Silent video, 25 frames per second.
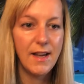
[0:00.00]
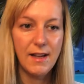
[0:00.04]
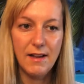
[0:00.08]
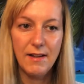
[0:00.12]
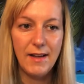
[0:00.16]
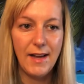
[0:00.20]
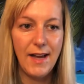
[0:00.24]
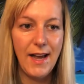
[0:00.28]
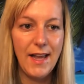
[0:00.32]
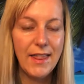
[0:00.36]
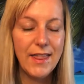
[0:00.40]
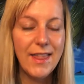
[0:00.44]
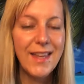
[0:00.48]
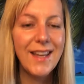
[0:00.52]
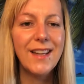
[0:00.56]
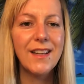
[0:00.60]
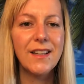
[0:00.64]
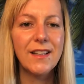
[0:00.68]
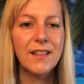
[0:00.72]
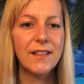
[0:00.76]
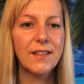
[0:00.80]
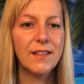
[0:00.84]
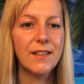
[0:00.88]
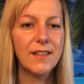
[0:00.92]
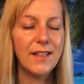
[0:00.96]
I think
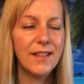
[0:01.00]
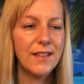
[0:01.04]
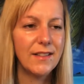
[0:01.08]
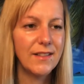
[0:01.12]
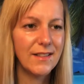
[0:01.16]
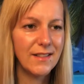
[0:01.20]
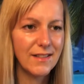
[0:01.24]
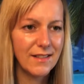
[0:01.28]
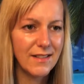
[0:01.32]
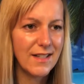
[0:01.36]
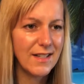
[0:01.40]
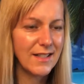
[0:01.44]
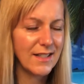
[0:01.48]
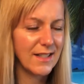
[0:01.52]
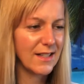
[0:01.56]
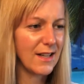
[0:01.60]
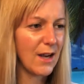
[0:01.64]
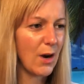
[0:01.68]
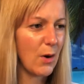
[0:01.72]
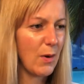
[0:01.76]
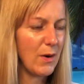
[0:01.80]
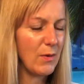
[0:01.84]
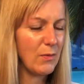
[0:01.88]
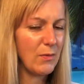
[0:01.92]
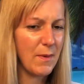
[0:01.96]
this is
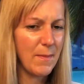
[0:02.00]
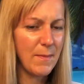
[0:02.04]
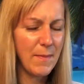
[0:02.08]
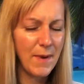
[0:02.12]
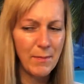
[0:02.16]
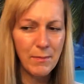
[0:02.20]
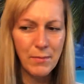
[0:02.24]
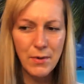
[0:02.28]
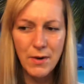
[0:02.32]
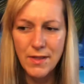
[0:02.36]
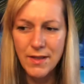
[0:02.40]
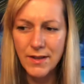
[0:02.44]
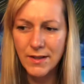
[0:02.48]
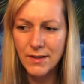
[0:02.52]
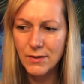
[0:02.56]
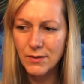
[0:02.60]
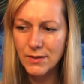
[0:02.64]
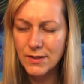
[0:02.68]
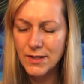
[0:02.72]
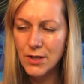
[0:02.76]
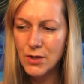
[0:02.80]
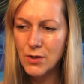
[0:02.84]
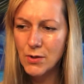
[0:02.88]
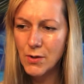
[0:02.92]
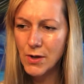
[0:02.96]
how I remember the
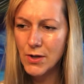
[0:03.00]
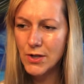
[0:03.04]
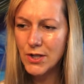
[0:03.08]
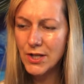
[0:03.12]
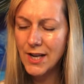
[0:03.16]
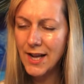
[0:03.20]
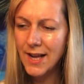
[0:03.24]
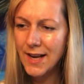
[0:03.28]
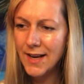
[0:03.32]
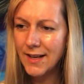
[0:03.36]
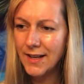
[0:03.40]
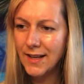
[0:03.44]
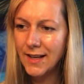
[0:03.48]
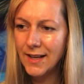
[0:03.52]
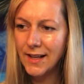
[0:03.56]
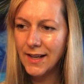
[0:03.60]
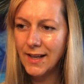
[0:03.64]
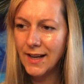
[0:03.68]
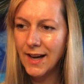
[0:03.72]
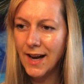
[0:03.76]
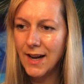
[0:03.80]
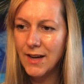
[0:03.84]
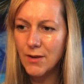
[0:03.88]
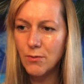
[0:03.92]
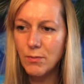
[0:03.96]
situation
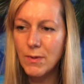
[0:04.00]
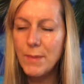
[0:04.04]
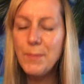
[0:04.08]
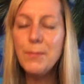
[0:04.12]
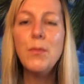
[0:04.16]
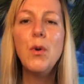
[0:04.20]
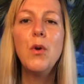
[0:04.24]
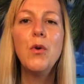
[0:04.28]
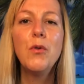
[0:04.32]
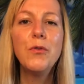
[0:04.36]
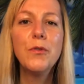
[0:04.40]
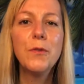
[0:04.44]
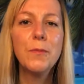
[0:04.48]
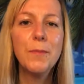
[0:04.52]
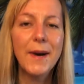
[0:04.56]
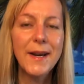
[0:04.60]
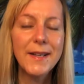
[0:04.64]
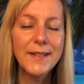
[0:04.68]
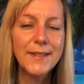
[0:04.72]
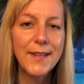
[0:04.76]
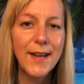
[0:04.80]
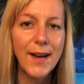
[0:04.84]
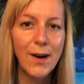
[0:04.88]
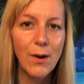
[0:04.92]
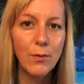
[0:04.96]
ending. I removed
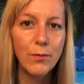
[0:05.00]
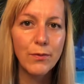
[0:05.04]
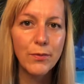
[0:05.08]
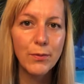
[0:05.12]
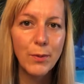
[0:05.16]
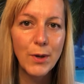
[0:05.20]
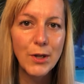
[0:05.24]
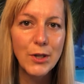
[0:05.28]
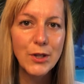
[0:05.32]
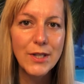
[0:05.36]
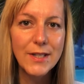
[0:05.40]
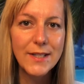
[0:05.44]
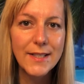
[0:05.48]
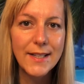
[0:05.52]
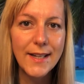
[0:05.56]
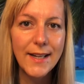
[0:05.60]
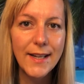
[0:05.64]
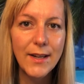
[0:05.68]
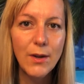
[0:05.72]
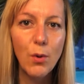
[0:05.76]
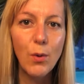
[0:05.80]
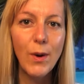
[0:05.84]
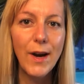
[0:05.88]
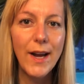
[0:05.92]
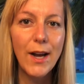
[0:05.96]
myself, which is
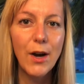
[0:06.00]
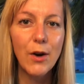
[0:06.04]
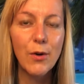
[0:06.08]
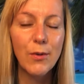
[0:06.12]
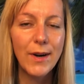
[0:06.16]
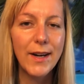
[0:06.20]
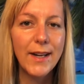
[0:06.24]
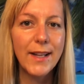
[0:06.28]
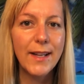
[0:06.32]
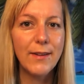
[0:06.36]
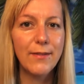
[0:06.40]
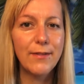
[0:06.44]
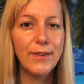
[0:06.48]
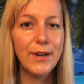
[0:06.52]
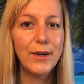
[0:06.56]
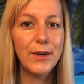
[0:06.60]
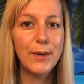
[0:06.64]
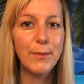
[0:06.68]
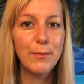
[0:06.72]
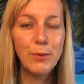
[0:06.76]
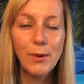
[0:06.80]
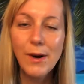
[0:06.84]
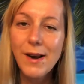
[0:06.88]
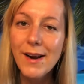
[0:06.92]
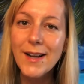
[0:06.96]
in a way already a
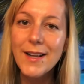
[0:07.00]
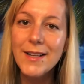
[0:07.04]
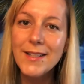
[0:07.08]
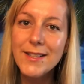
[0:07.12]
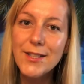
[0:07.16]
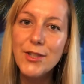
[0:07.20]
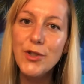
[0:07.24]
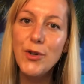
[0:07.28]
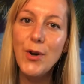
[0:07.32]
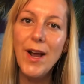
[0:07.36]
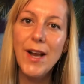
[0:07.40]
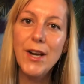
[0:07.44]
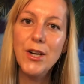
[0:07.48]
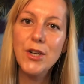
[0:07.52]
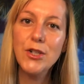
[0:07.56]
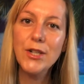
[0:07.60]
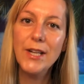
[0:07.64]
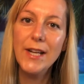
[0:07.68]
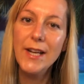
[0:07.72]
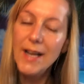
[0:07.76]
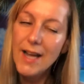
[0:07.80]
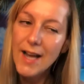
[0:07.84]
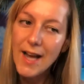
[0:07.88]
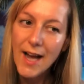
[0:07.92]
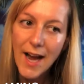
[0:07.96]
very brilliant
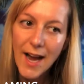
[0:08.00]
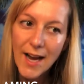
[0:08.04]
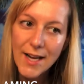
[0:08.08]
strategy.